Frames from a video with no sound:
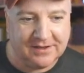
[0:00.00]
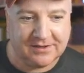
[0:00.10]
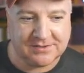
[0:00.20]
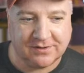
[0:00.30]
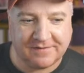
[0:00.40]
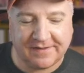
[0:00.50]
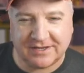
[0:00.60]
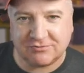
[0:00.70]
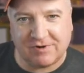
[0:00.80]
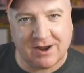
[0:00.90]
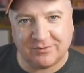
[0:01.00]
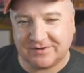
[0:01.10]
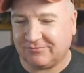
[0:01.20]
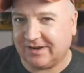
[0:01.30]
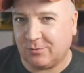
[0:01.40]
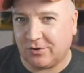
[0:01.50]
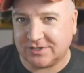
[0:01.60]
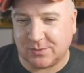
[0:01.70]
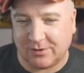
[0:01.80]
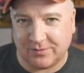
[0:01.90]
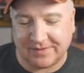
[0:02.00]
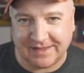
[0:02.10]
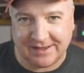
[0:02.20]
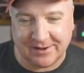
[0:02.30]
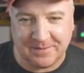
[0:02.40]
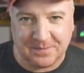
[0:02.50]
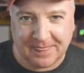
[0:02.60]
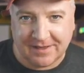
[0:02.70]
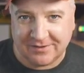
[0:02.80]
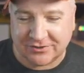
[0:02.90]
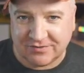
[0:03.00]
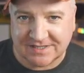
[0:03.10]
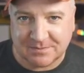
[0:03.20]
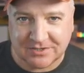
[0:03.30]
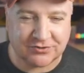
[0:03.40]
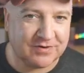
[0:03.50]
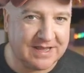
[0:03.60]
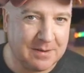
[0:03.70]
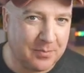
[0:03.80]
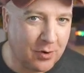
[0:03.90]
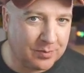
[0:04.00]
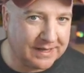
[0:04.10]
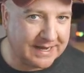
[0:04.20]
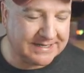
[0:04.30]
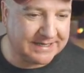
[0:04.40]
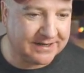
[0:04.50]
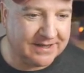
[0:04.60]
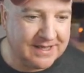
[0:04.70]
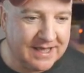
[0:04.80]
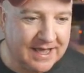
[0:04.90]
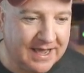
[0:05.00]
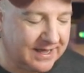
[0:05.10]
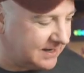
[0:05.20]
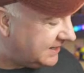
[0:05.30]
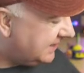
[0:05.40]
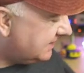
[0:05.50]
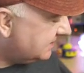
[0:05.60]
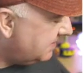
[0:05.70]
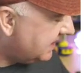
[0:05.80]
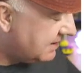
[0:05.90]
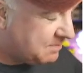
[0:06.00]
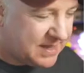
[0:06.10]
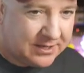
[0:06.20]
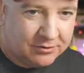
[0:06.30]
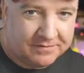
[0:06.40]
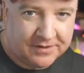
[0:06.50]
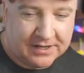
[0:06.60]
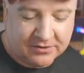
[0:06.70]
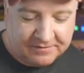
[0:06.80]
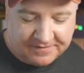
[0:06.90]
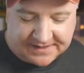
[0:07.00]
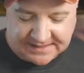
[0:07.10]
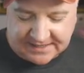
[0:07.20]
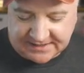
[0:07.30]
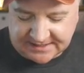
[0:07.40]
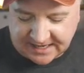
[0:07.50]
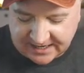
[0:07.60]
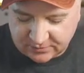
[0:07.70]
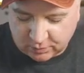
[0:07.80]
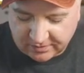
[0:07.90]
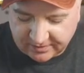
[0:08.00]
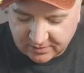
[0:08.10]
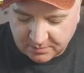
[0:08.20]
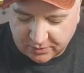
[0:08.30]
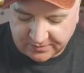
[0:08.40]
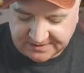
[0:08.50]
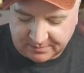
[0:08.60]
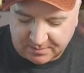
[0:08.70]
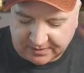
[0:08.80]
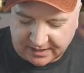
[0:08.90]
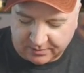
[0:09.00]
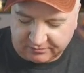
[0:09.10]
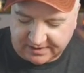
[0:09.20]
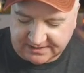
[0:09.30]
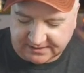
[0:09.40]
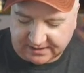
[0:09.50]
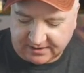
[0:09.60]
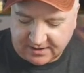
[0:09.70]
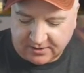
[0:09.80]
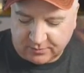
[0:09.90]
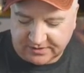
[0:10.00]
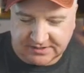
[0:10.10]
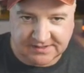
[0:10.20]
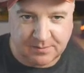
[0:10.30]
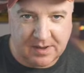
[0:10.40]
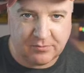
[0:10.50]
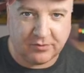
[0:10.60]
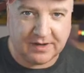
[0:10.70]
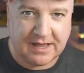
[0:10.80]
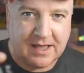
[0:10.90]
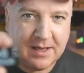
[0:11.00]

So the fact that it's round really works well with the Christmas tree bauble idea. And I needed to make it big enough that it could fit inside one of the components I've been playing with recently, which is the Pimeroni